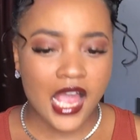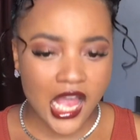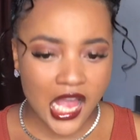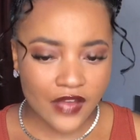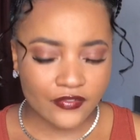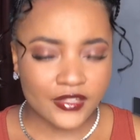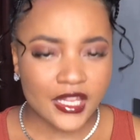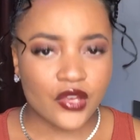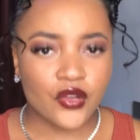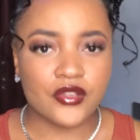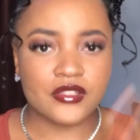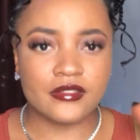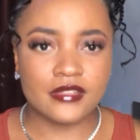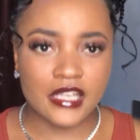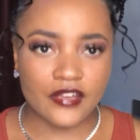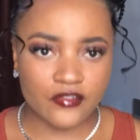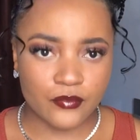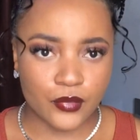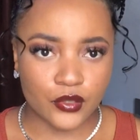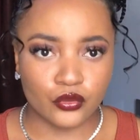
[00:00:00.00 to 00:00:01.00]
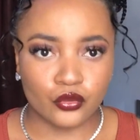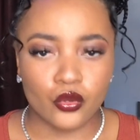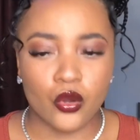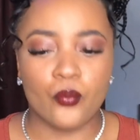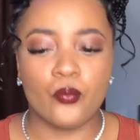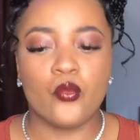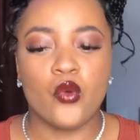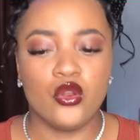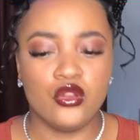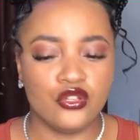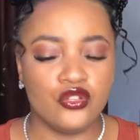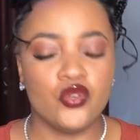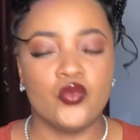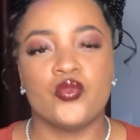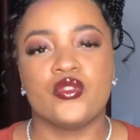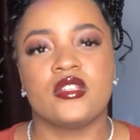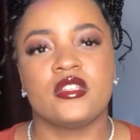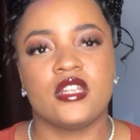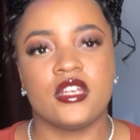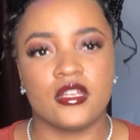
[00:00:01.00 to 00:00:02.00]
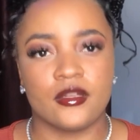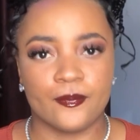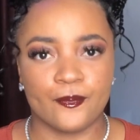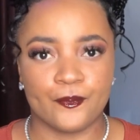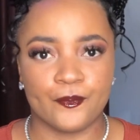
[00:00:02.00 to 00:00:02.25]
After cutting everybody, only you will stay.